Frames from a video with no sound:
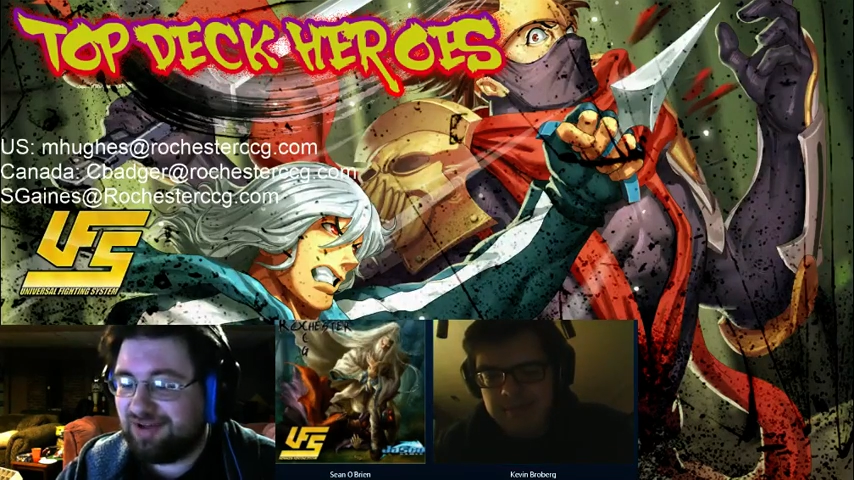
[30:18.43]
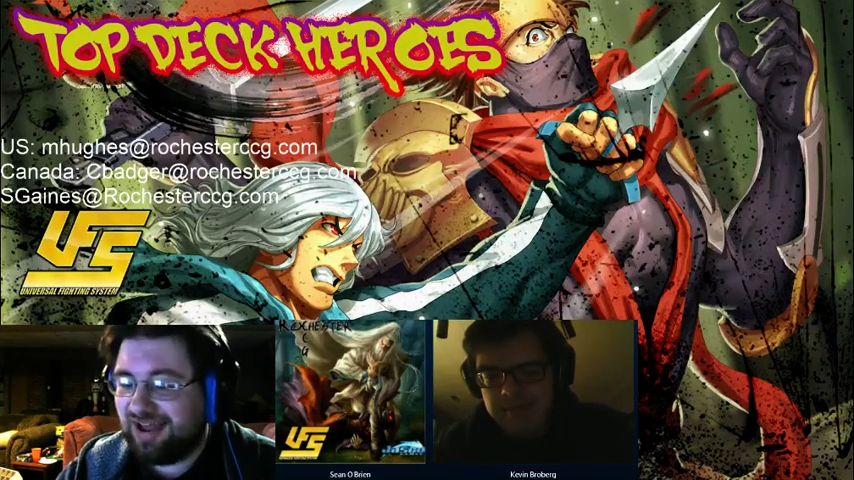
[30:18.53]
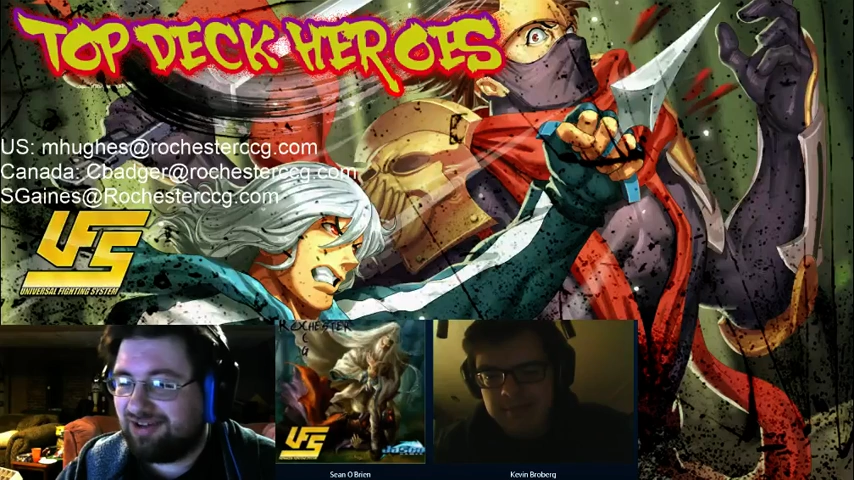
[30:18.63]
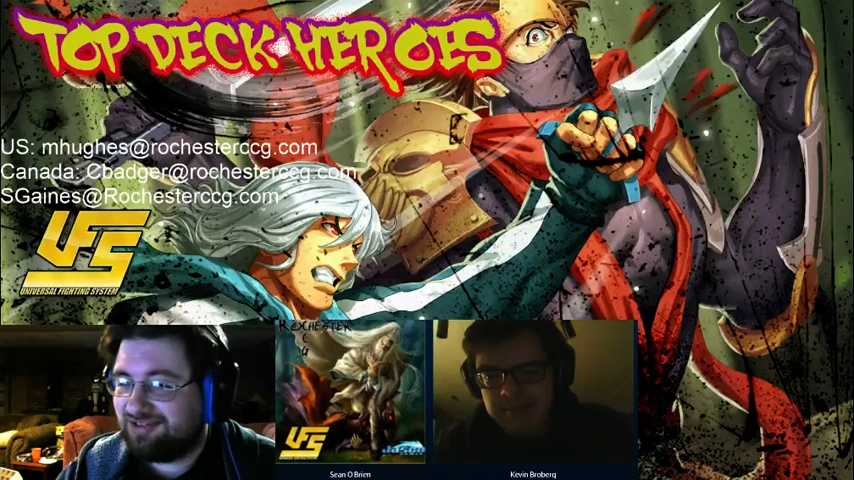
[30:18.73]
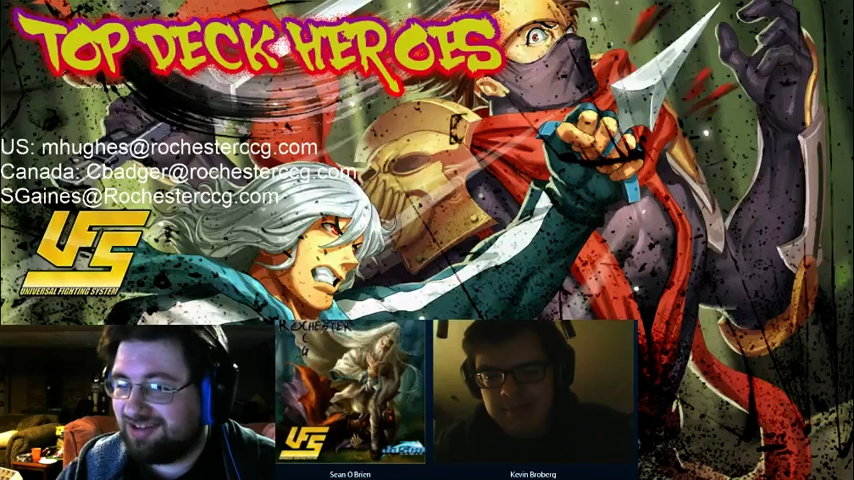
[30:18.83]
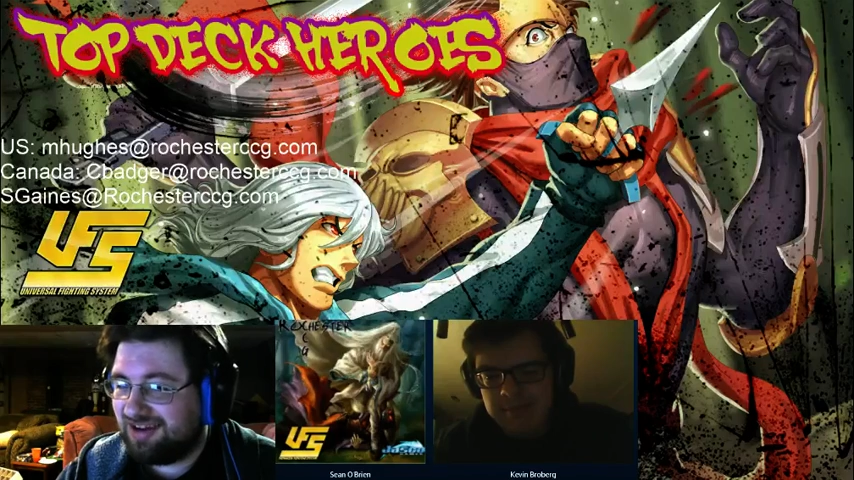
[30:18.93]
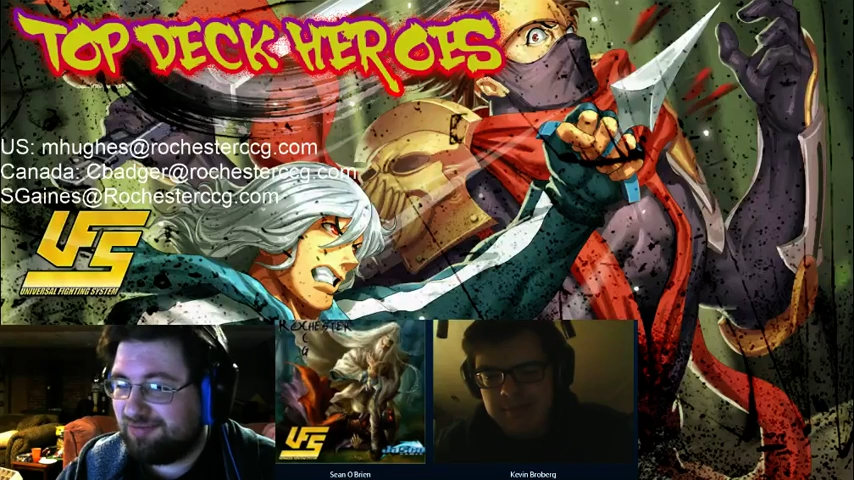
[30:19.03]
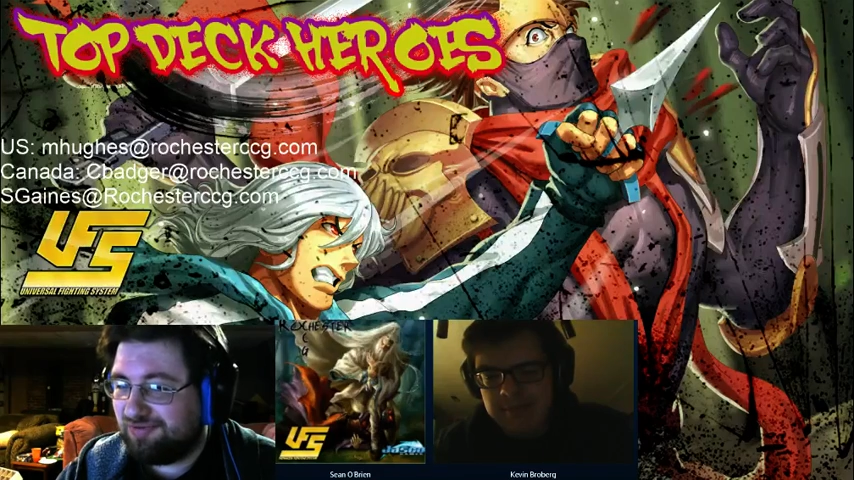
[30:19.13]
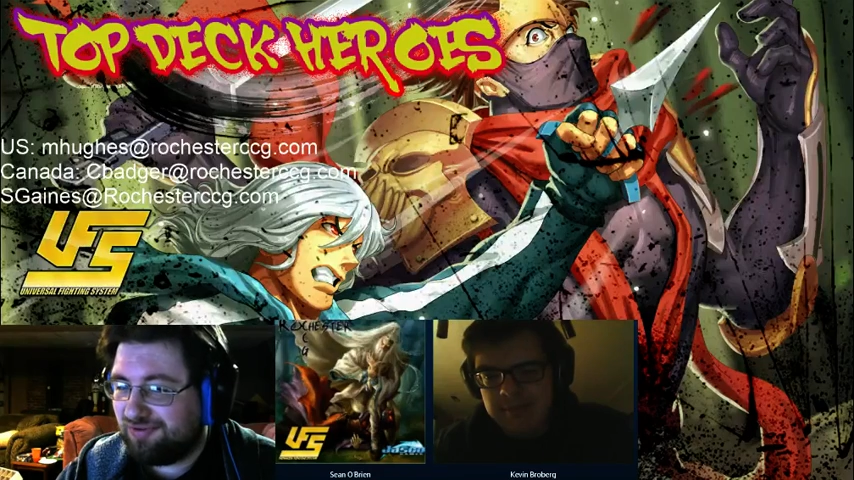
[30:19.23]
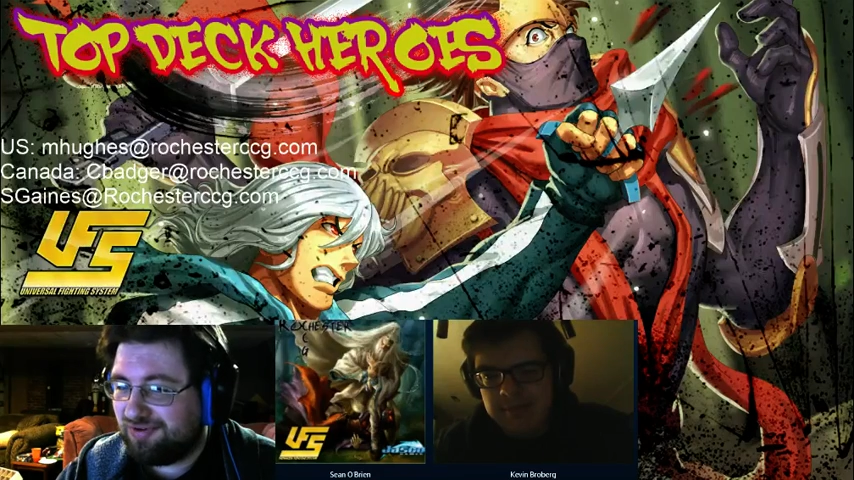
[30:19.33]
to my house the
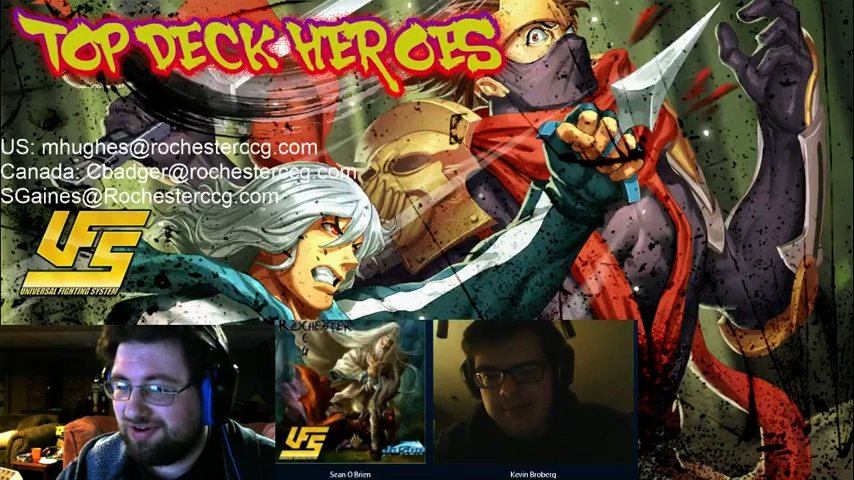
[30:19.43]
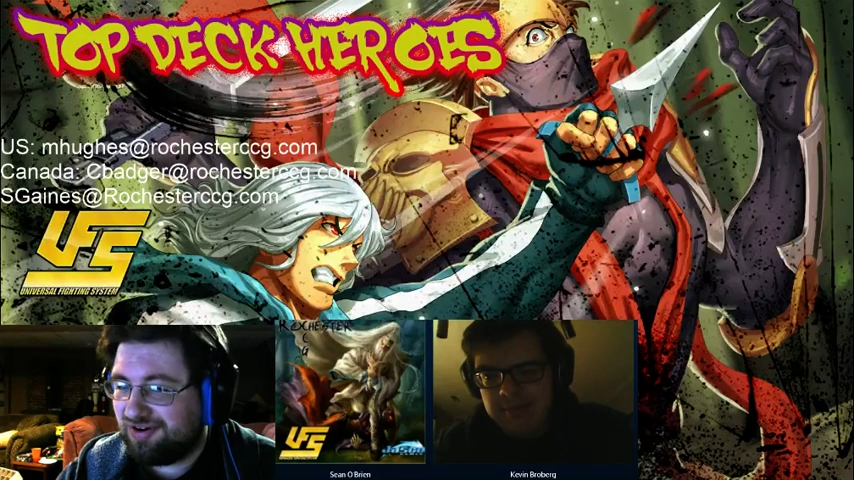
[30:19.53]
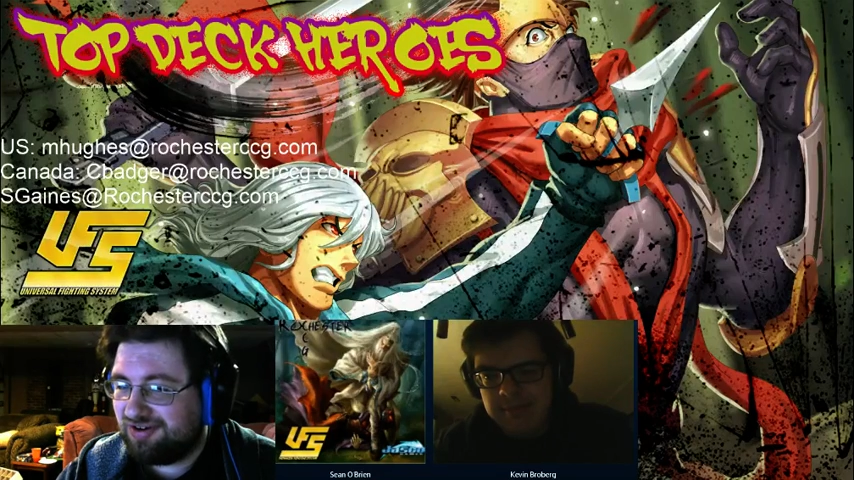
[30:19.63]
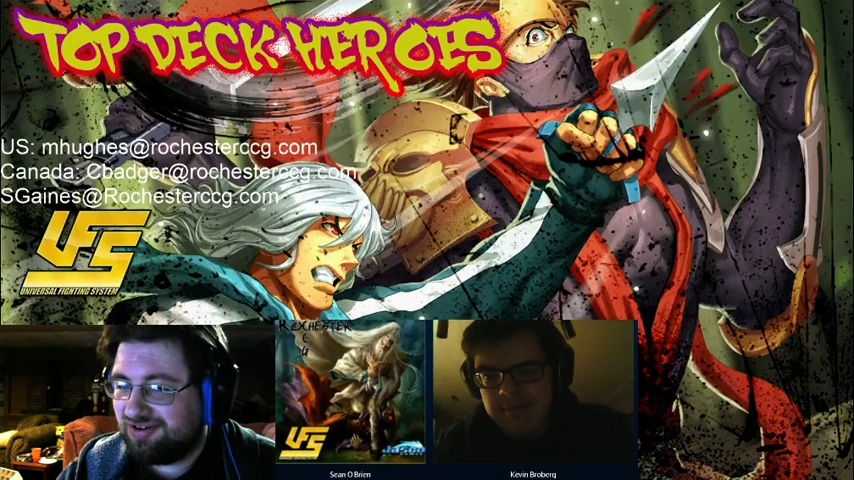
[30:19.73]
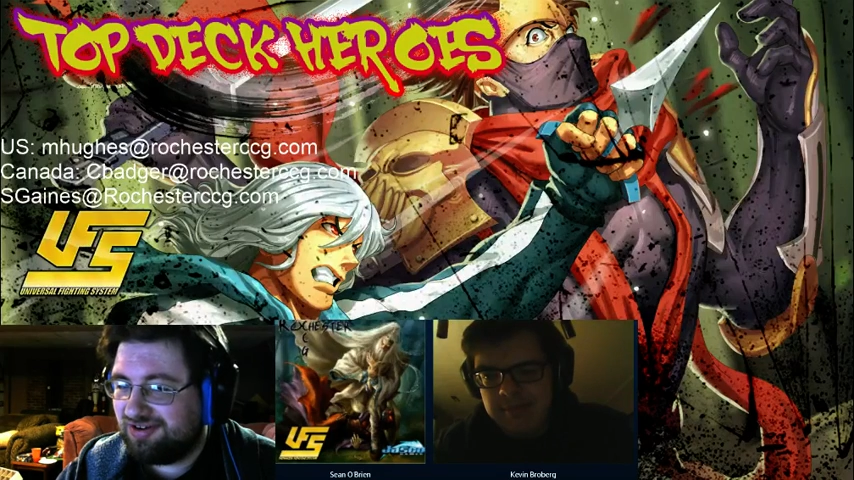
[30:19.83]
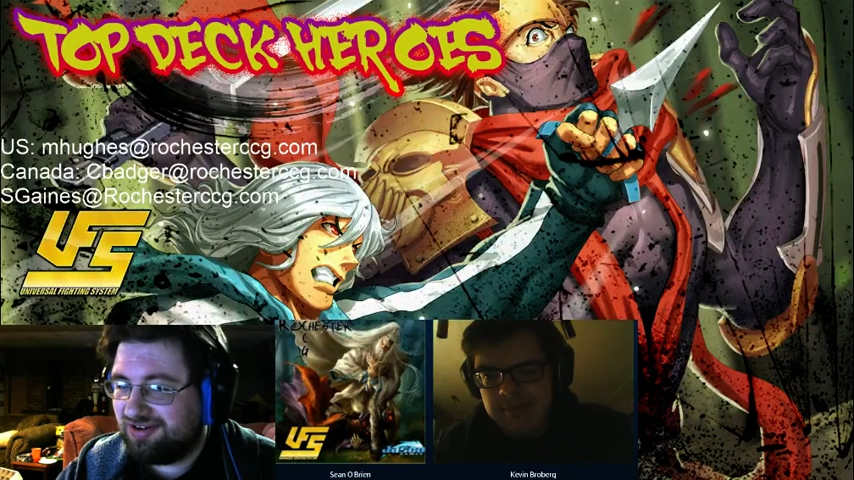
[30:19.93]
night before.